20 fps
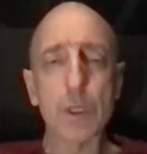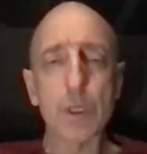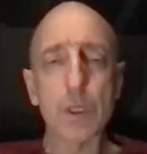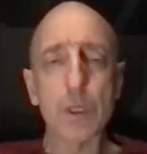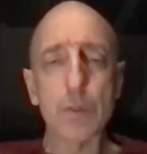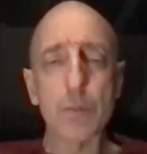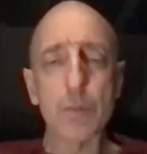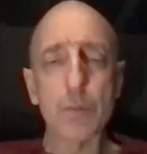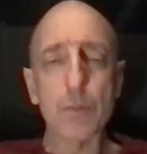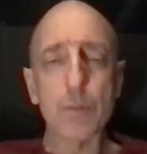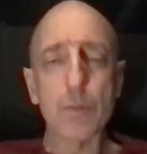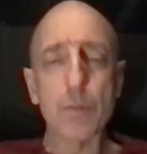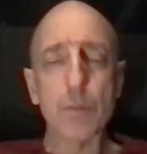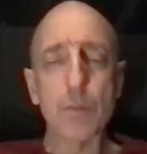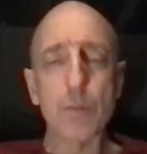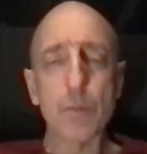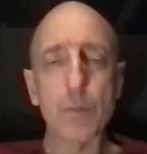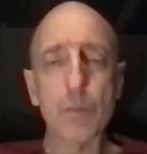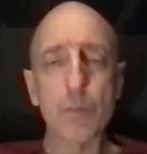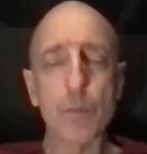um,
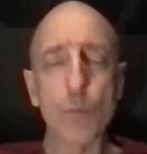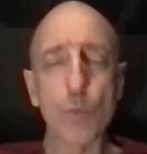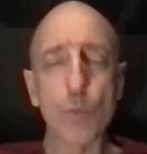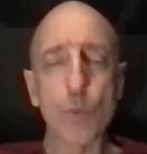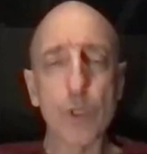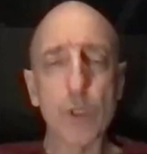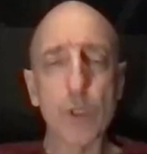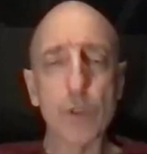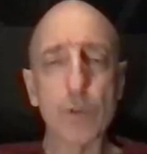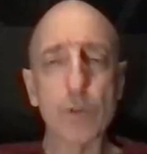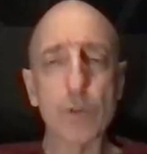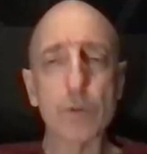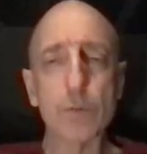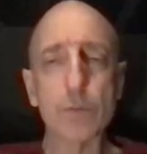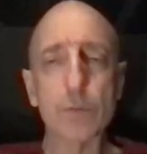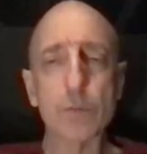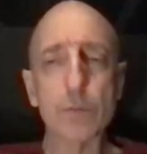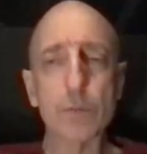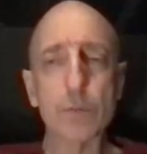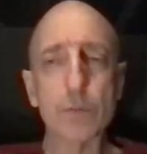will
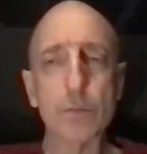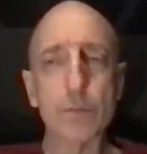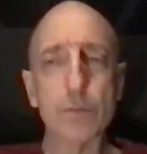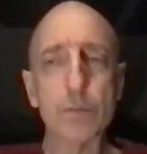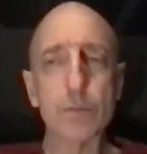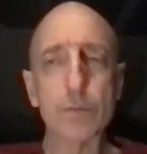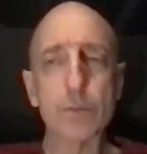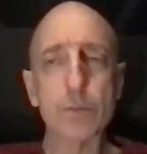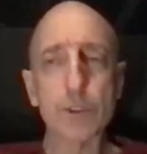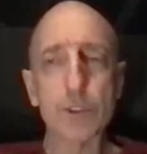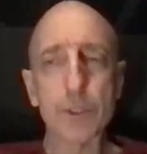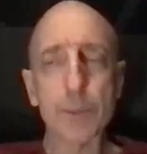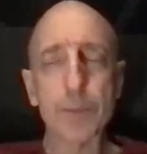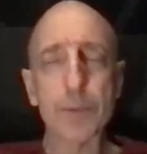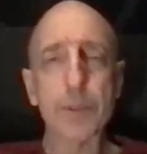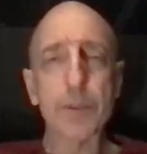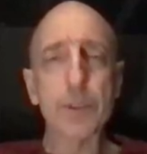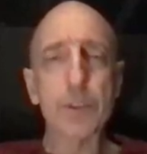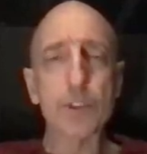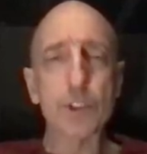
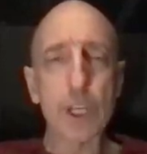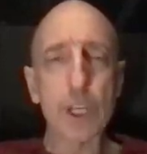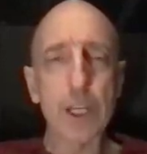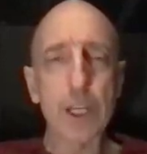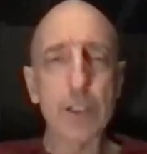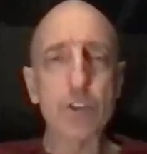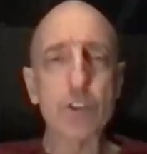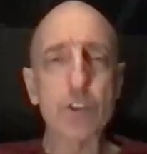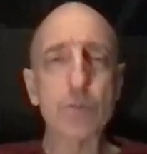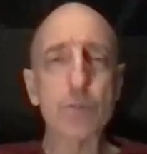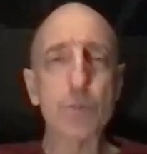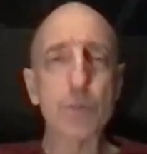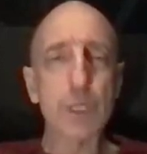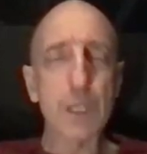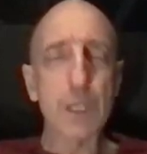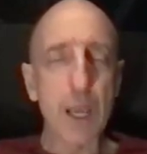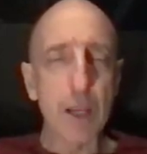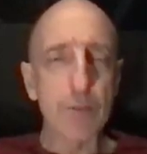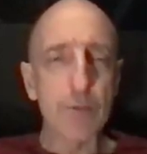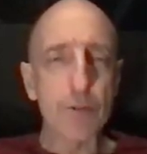typically change
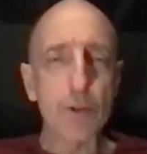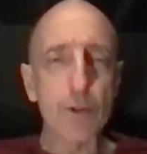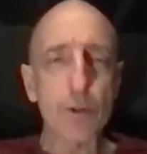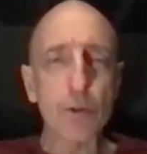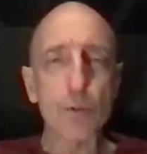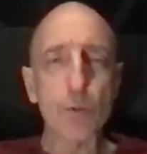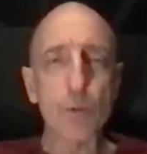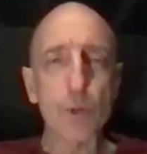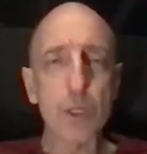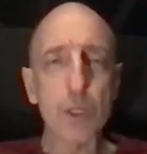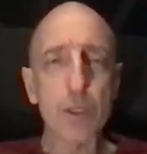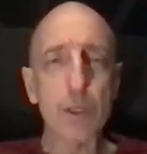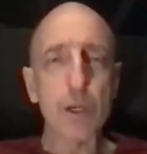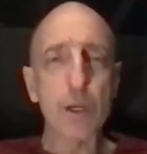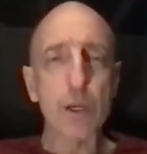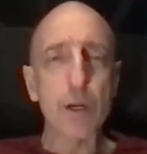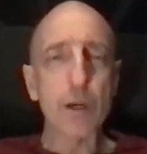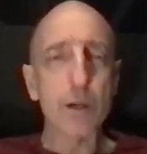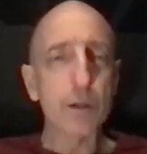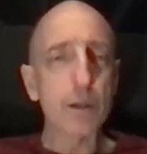behavior when
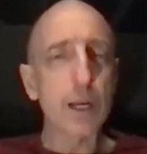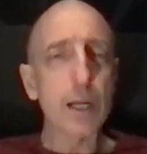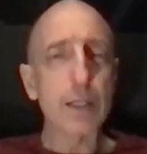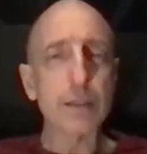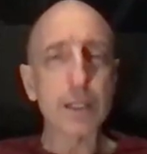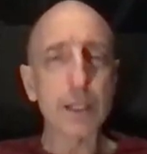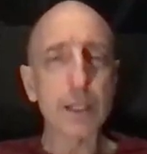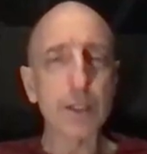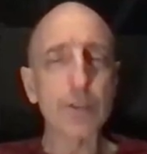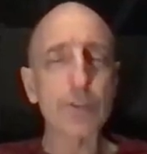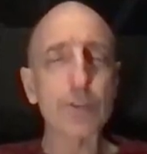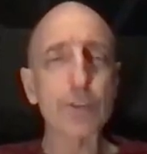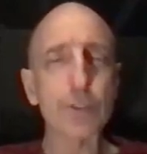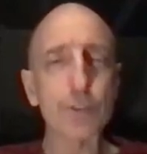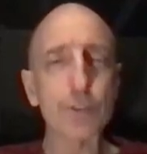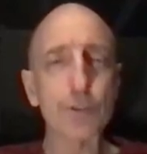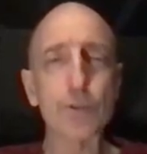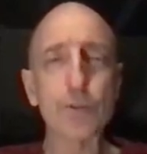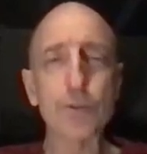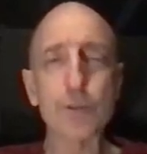they're not telling the
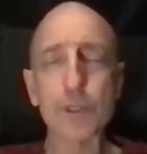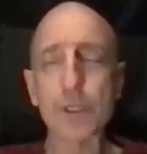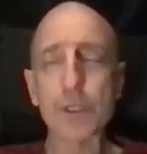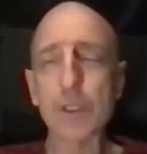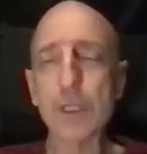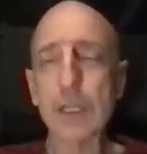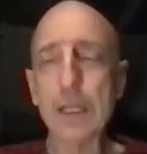truth.